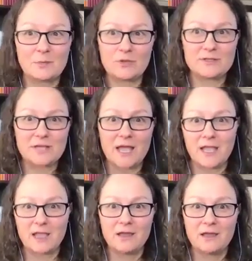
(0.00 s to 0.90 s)
someone's
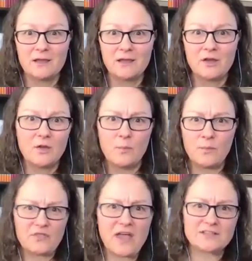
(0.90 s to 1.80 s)
like,
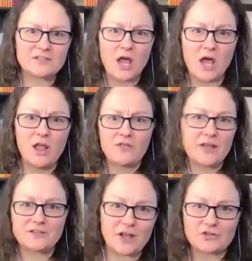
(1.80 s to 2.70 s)
but that's not
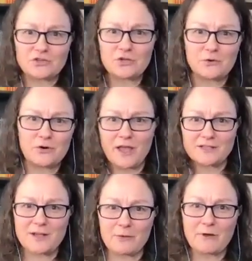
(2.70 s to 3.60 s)
true, or
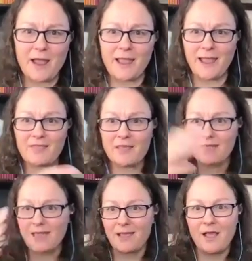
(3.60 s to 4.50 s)
that's not right. And
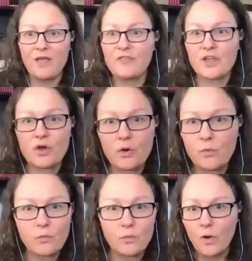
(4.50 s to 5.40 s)
then they
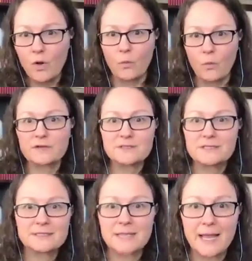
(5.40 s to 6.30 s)
go, where's
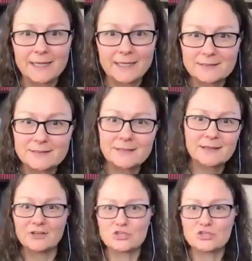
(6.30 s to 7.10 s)
the science?